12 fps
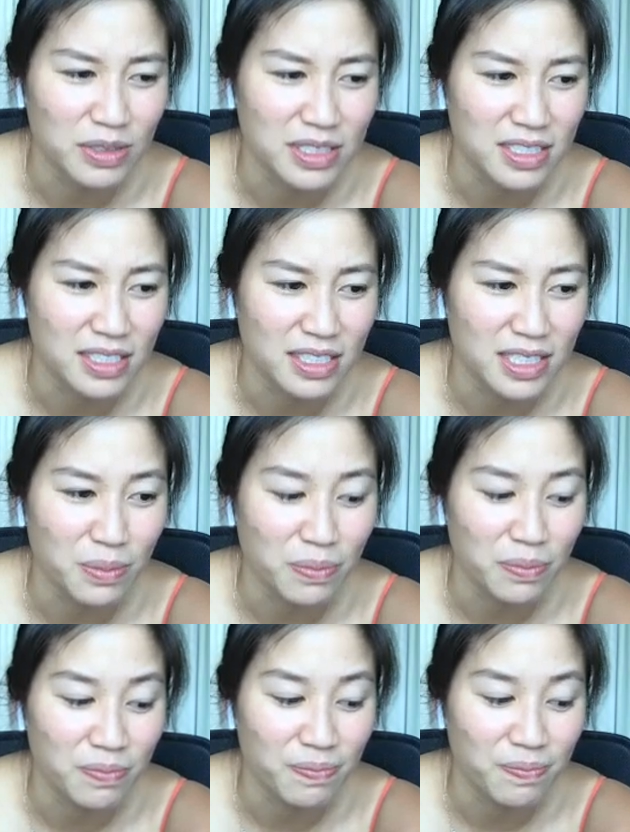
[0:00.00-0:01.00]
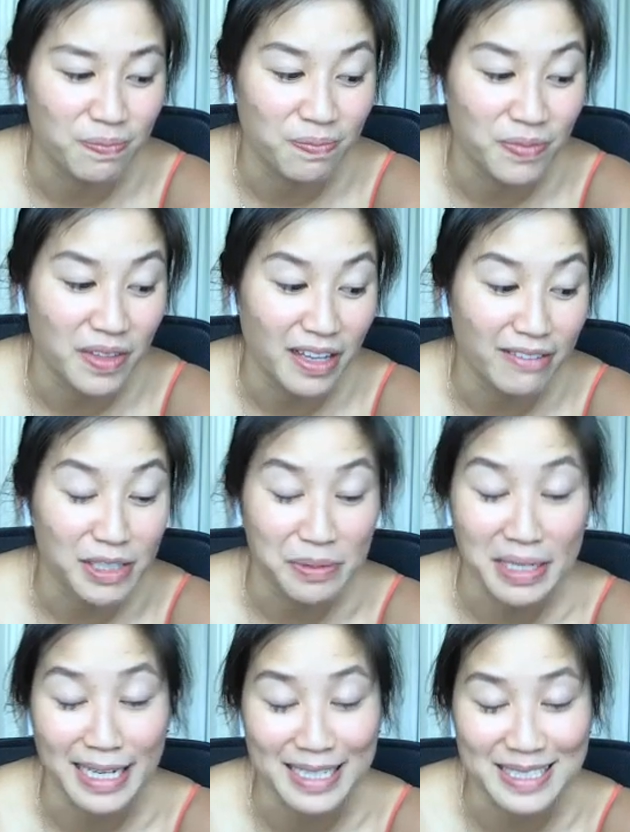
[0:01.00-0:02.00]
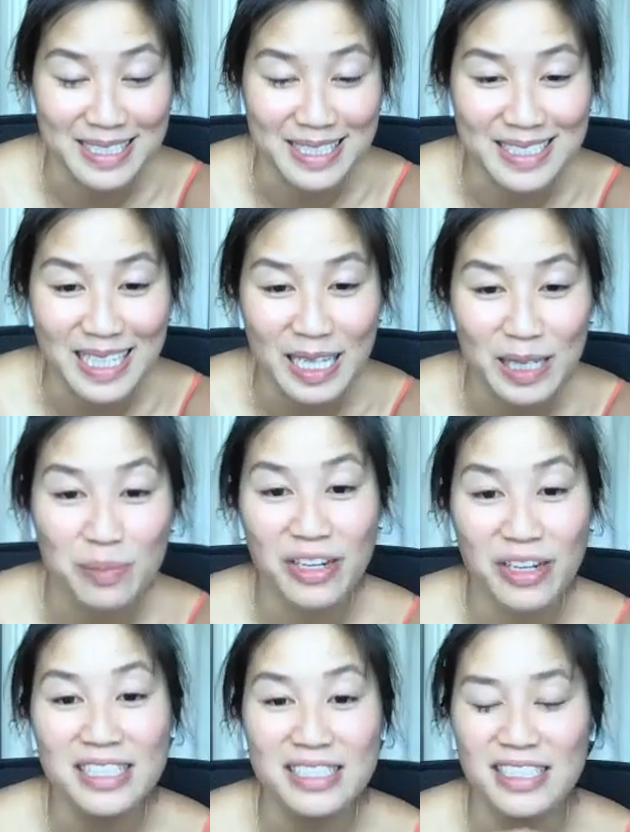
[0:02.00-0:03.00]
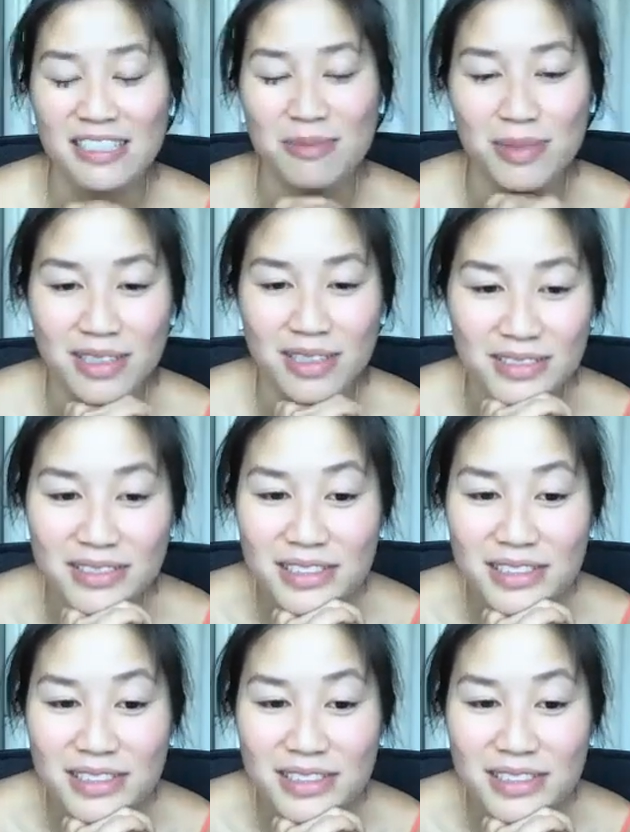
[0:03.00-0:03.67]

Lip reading: it's everyone has to take breaks, and I've been